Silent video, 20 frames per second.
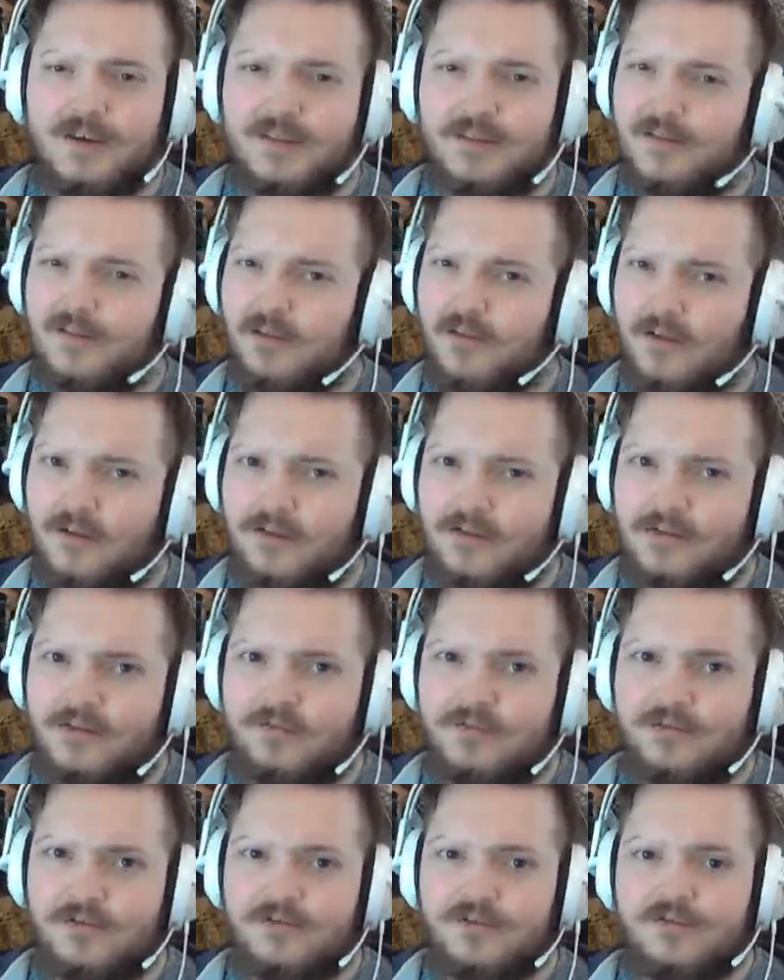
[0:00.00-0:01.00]
cloth
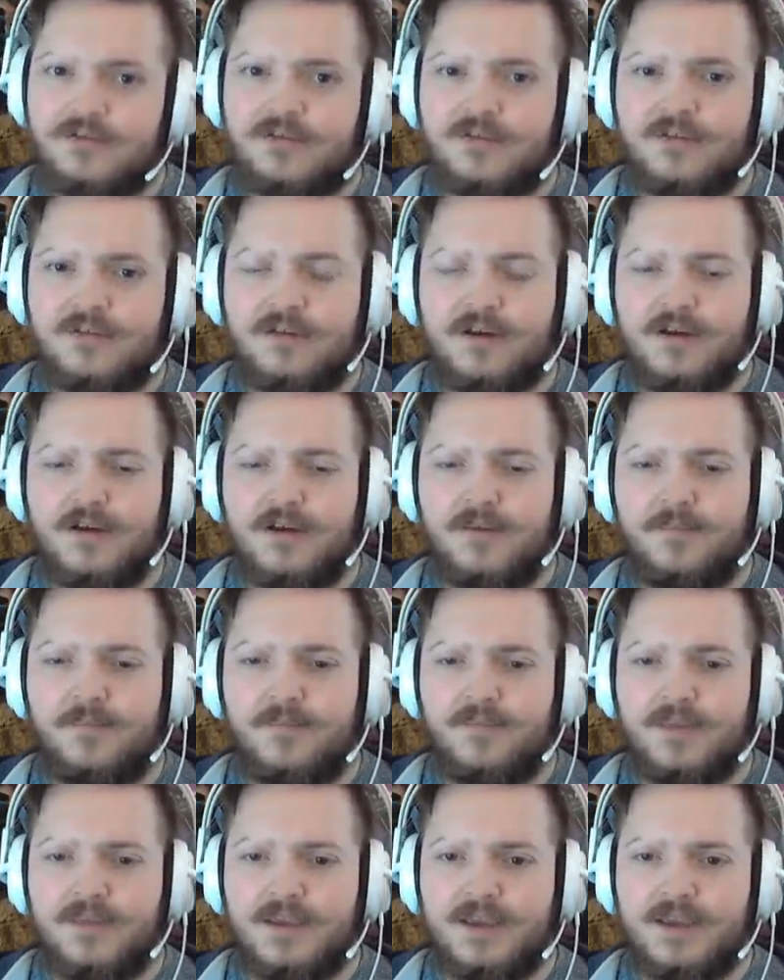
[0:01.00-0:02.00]
users,
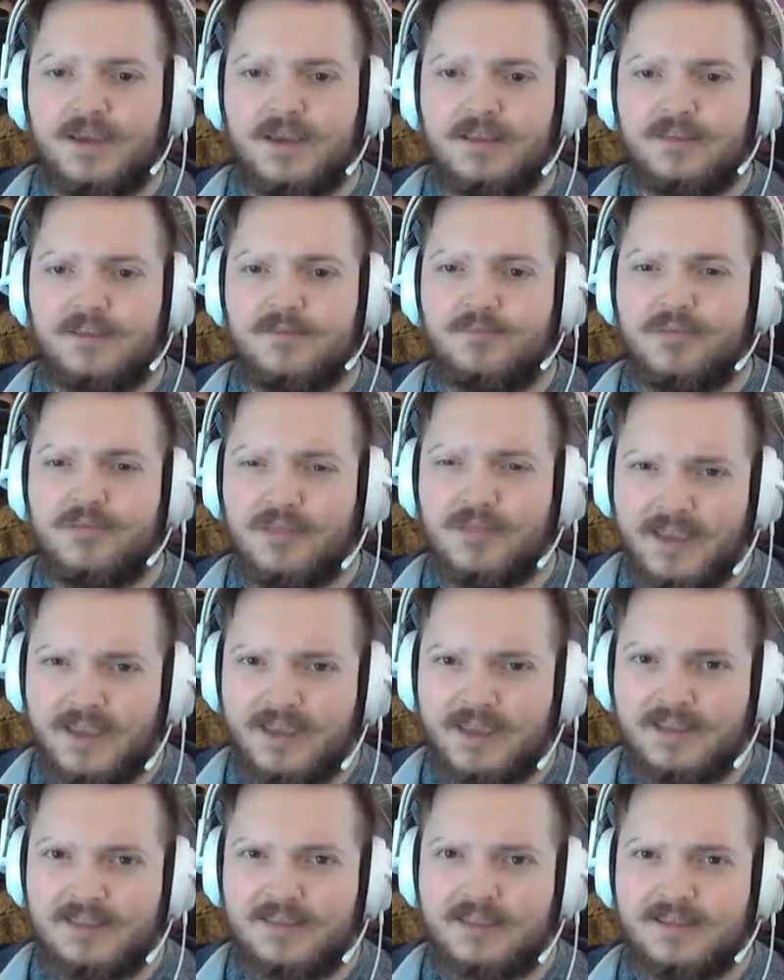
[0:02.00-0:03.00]
and against
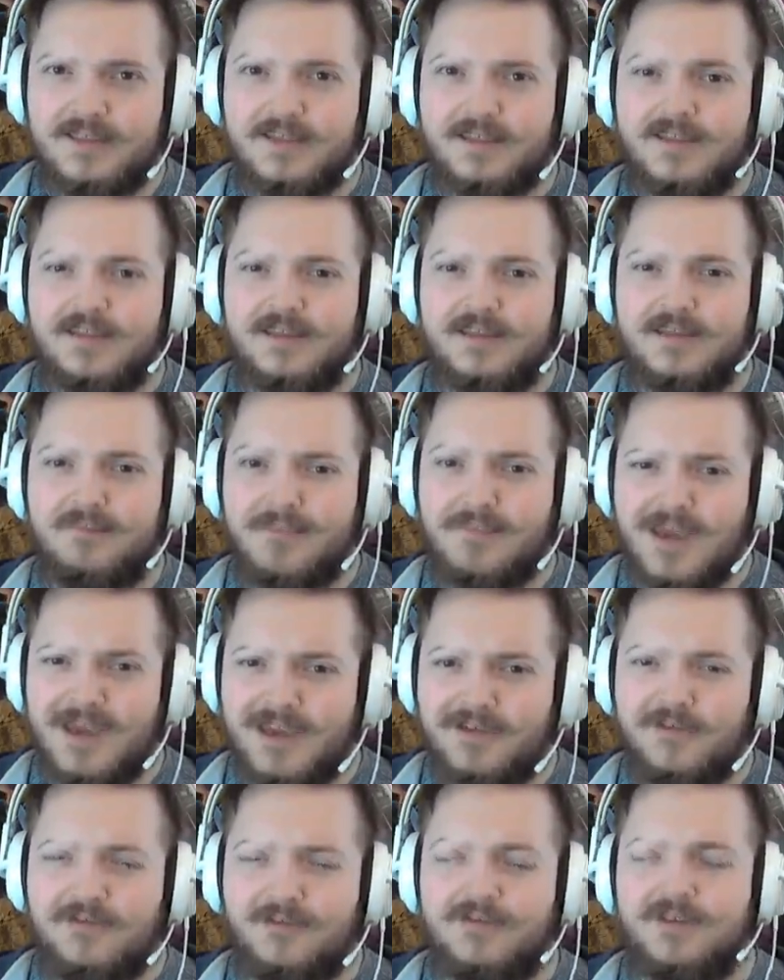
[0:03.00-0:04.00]
plate and
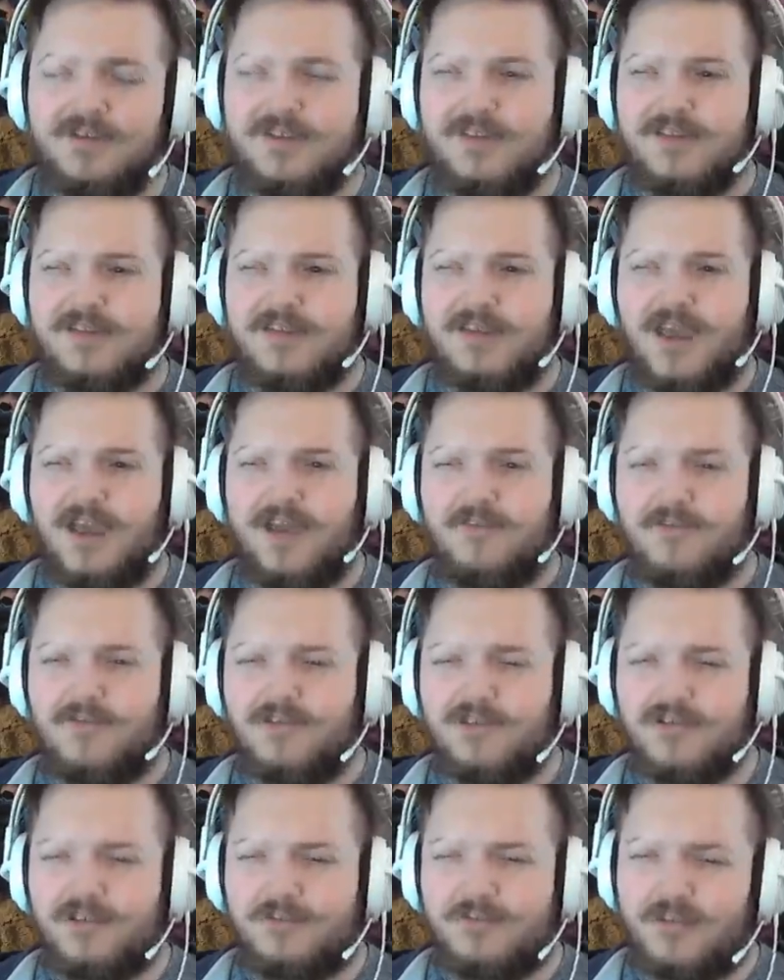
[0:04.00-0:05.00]
mail it's
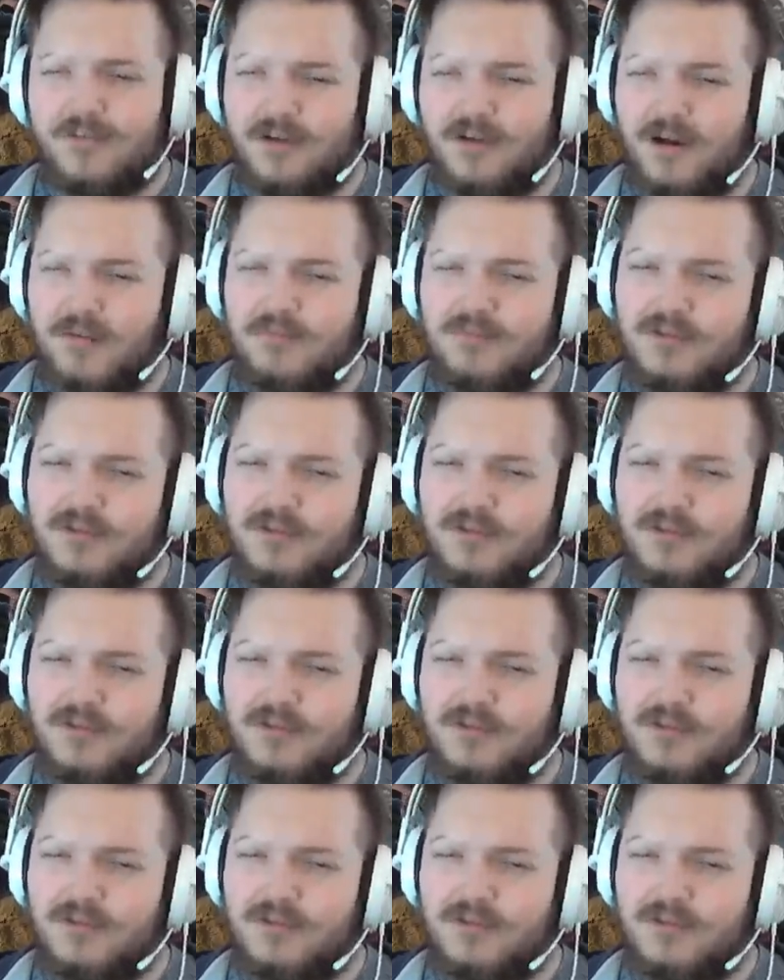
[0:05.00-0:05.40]
averaging probably